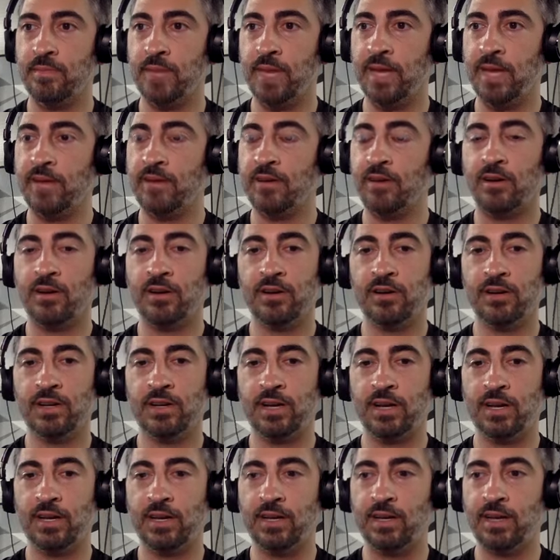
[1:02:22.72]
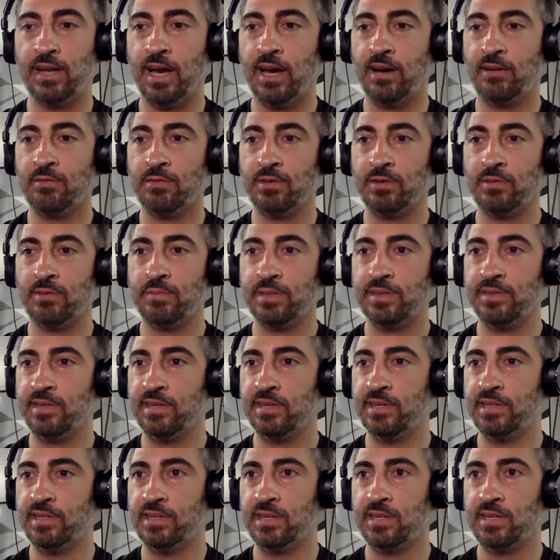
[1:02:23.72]
men are and how we're
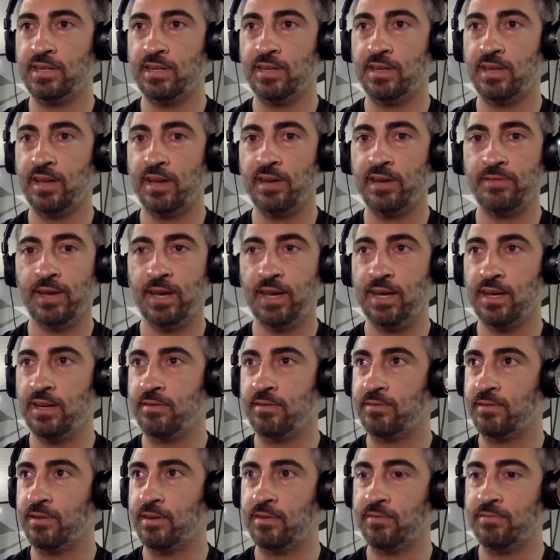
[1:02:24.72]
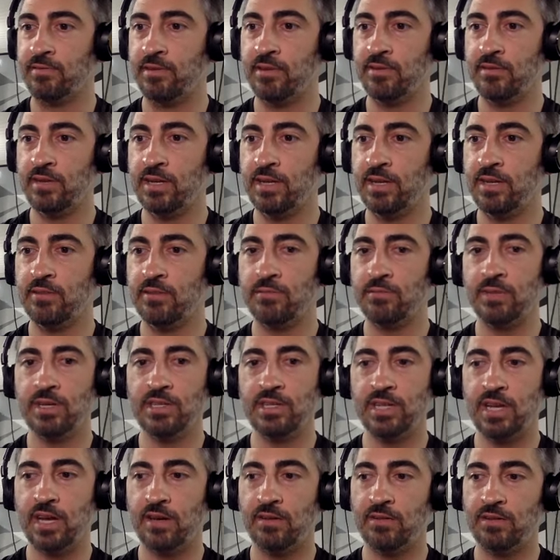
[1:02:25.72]
positioned in life. Hey, if you need to
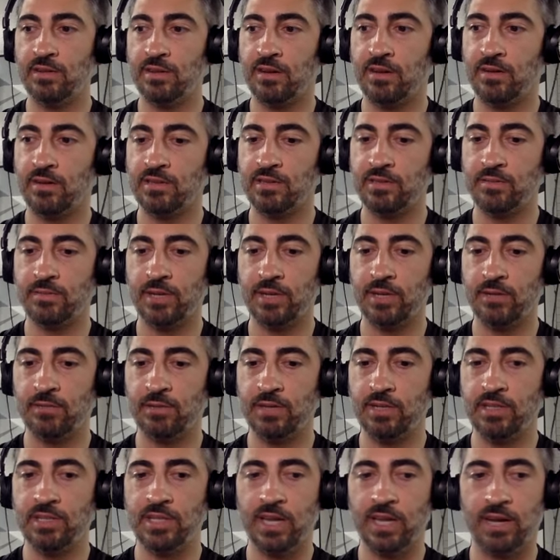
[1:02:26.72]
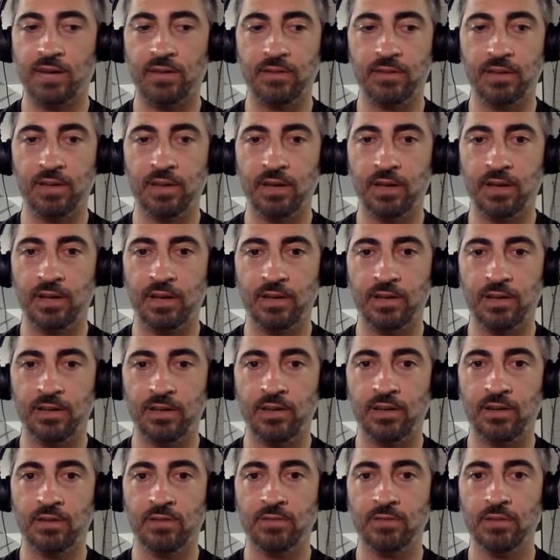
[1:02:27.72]
reach out and talk to somebody, reach out.
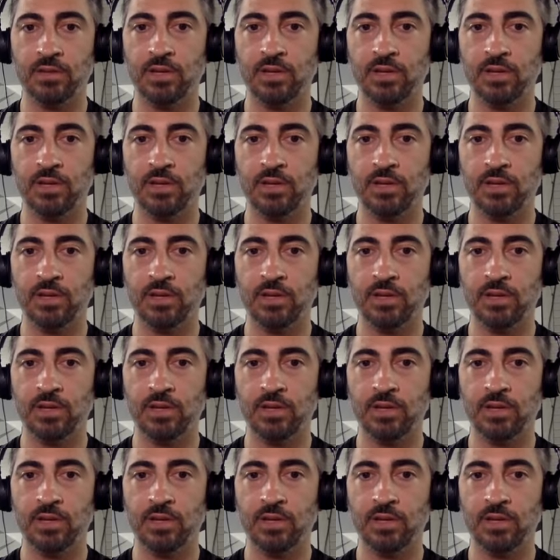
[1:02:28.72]
You know,